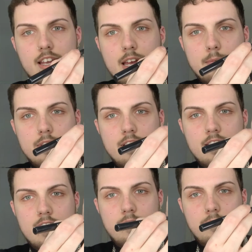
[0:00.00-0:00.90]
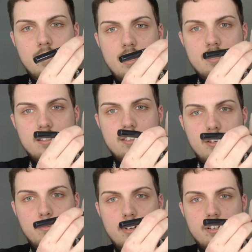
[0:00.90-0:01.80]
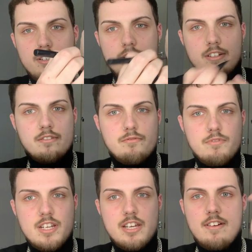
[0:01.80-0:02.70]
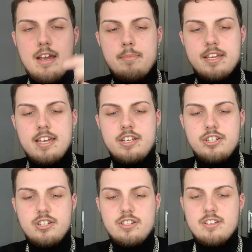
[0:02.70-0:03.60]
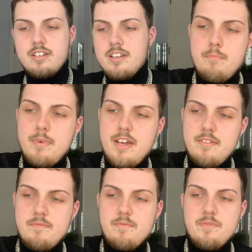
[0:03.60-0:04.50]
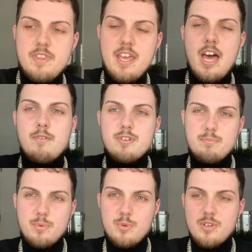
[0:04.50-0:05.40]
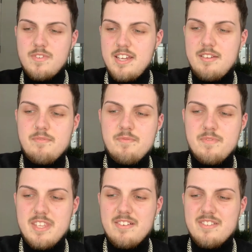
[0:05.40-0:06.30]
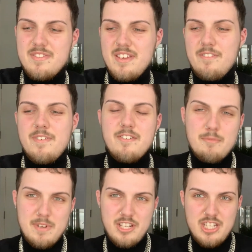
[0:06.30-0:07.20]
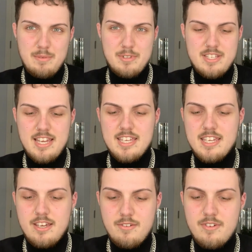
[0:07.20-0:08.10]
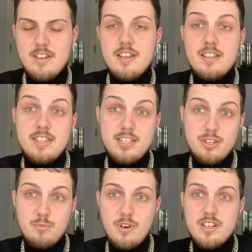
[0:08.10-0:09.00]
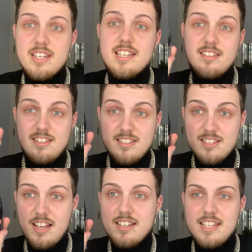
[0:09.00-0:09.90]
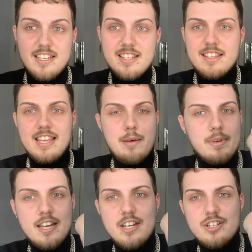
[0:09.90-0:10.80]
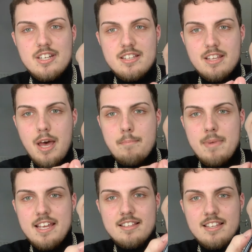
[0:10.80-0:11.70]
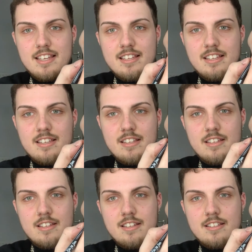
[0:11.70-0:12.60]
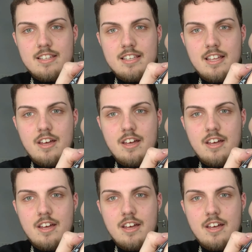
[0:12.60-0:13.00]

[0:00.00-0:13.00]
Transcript: absolutely love this so much. Really great application, but I was bored of it. It felt a bit cheap and tacky, girl. This one is stunning. The application is amazing. See,